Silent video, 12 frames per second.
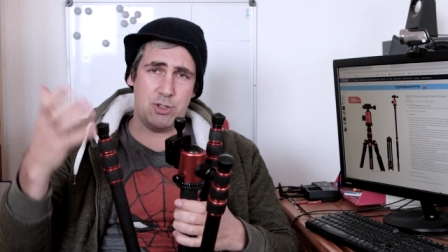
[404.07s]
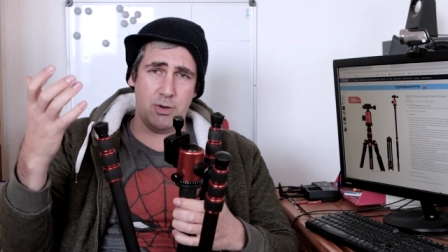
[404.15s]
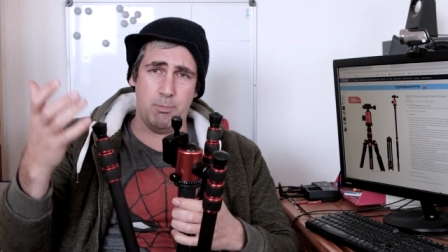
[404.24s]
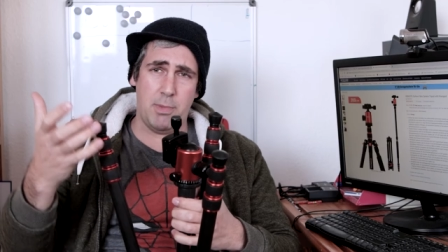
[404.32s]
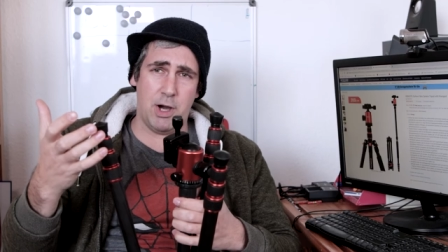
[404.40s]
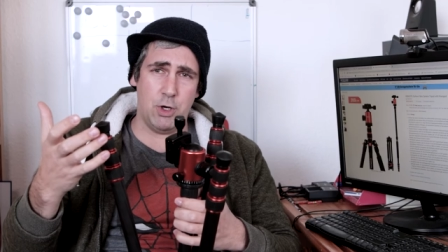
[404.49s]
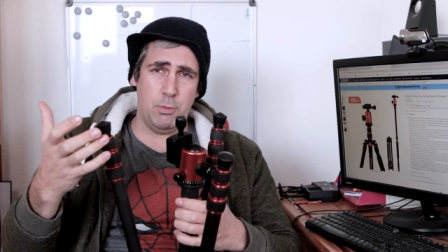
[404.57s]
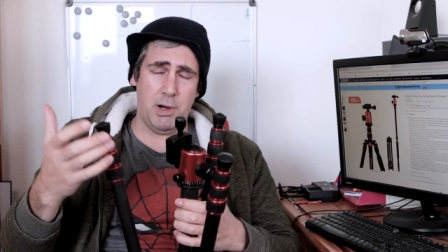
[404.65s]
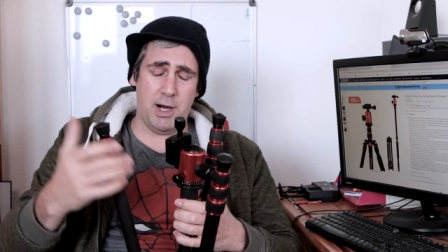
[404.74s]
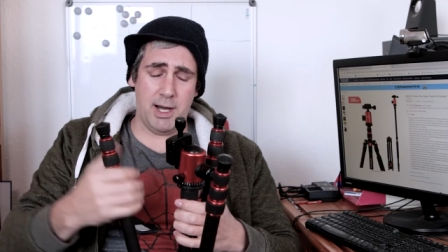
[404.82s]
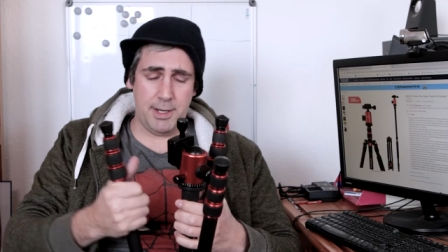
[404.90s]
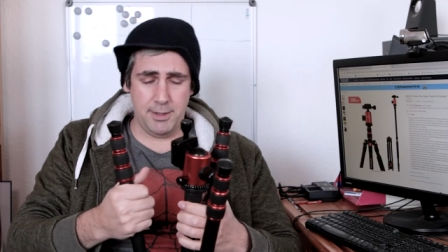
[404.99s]
a
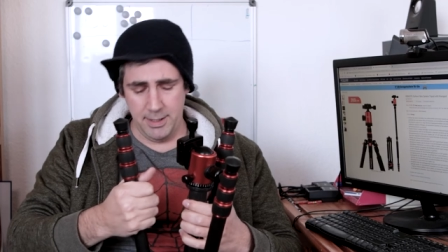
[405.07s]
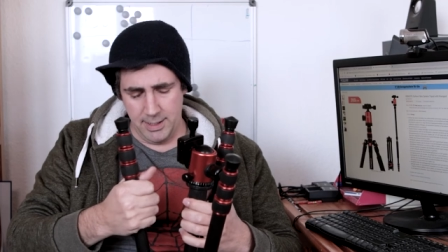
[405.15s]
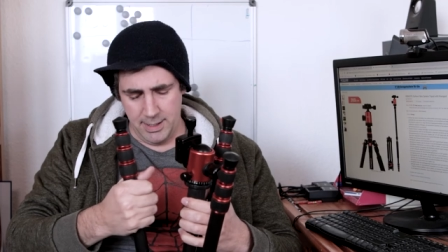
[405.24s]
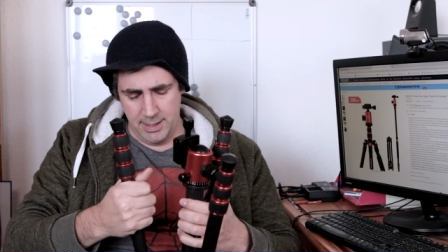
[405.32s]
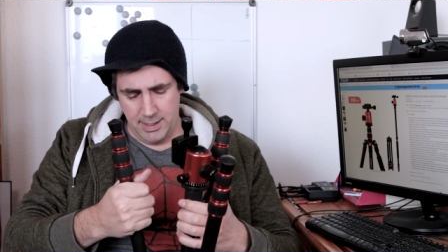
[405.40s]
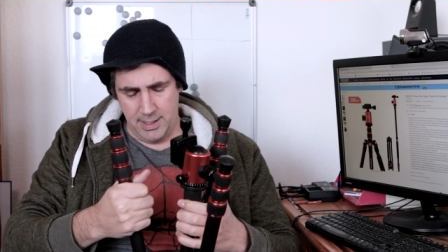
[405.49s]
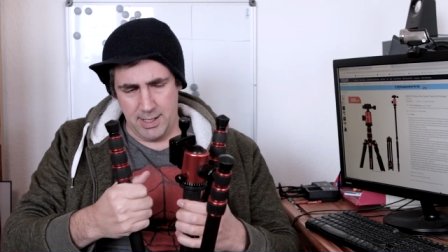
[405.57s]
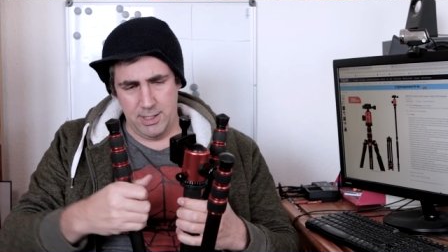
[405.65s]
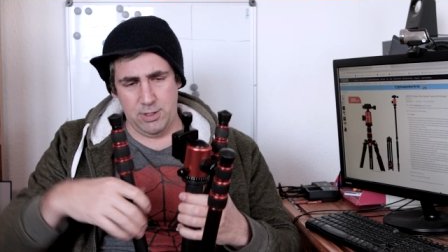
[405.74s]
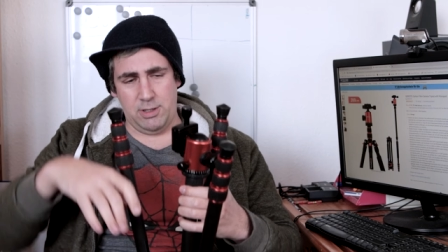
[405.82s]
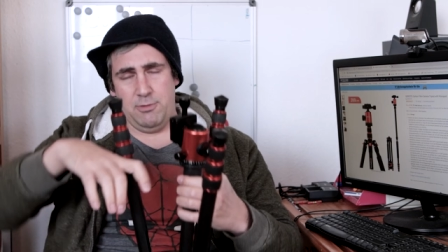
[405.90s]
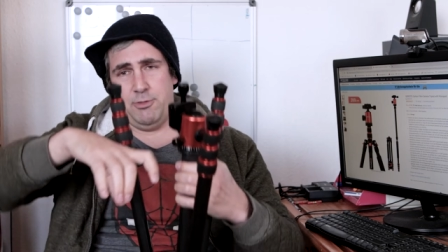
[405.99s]
monopod, and
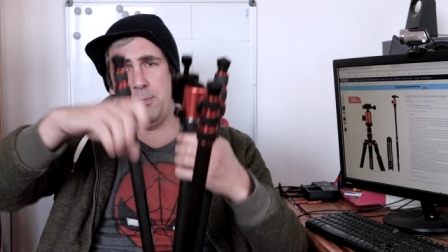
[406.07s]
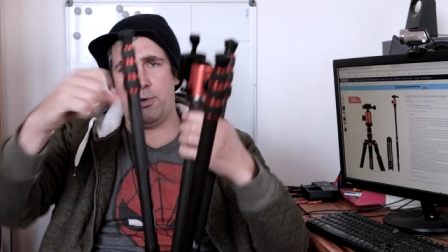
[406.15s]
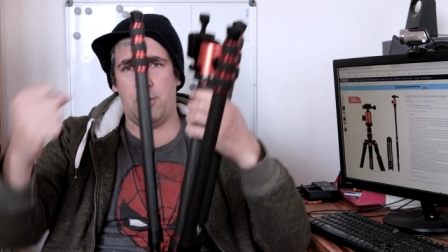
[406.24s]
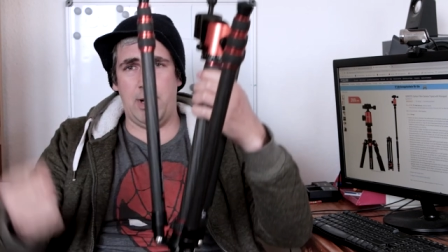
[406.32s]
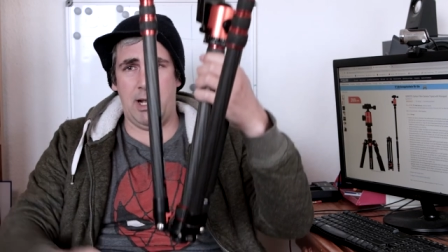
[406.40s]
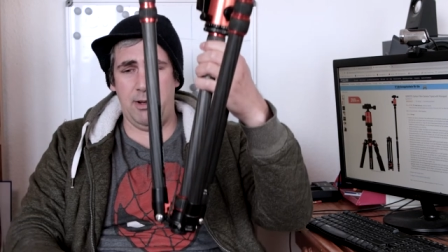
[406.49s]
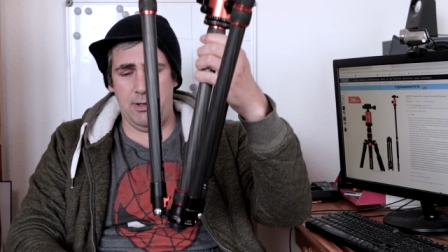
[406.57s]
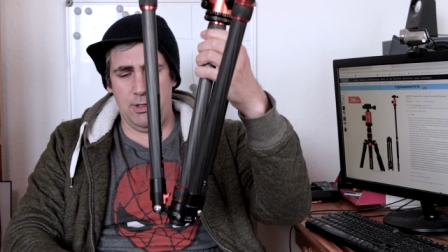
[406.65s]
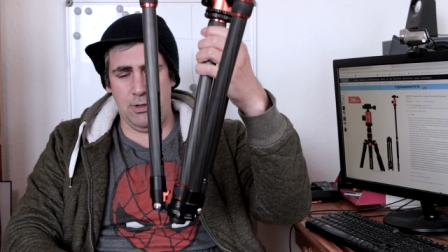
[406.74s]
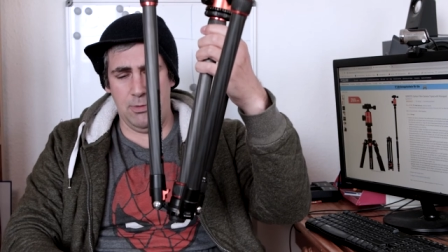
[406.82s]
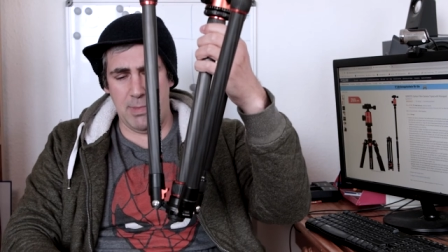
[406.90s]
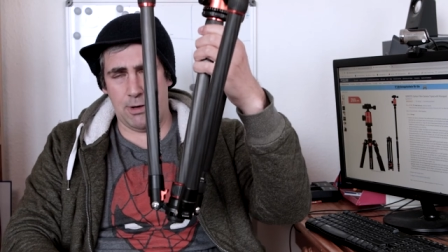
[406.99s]
you can flip it around and
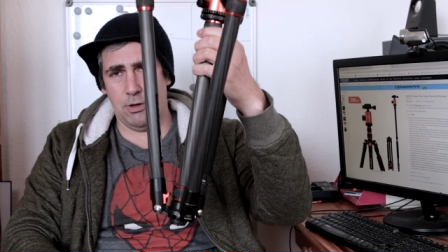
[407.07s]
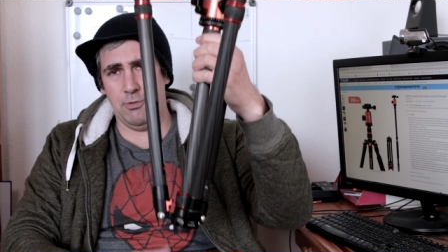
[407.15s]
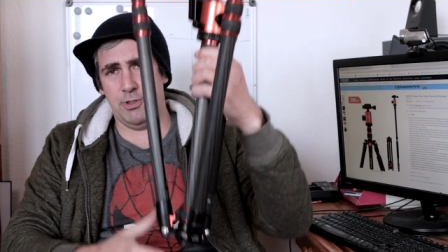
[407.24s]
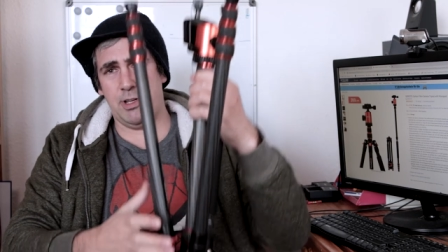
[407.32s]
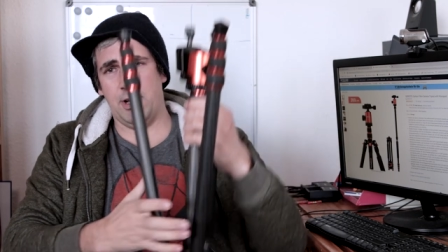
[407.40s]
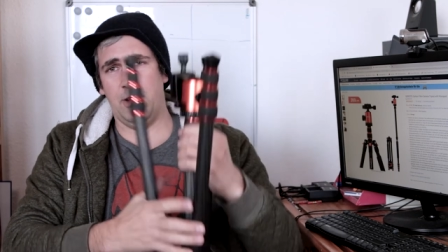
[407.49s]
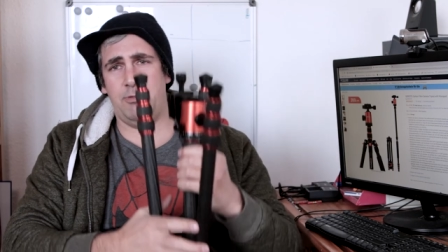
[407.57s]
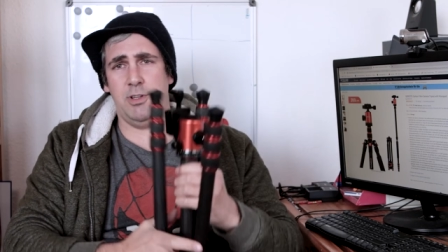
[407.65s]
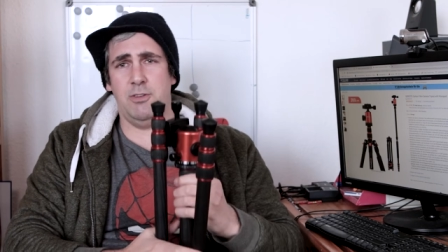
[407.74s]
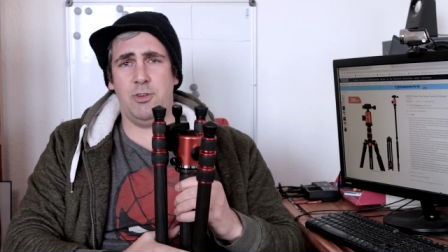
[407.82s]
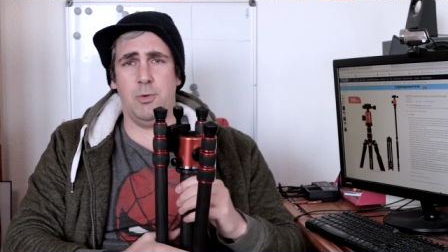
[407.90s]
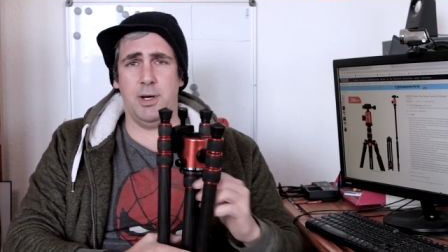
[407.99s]
do macro photography
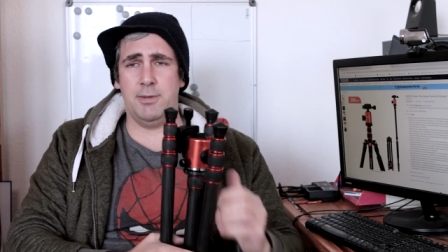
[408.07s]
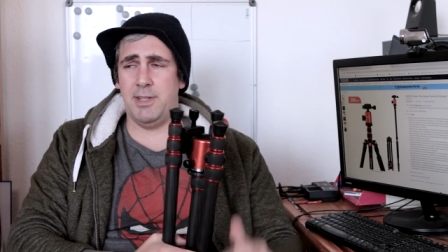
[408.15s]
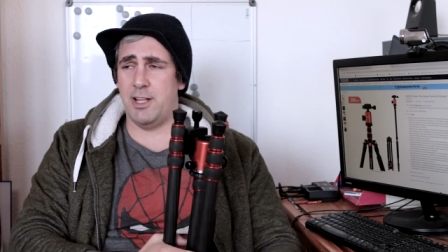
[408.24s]
if you want.